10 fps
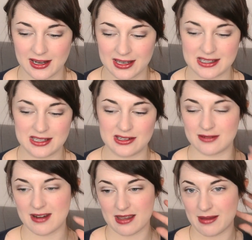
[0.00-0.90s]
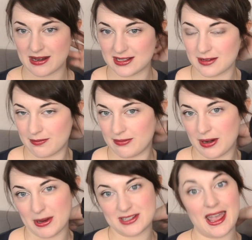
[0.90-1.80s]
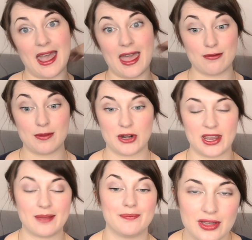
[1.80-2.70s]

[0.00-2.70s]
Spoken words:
and I continue to recommend it to pretty much everybody.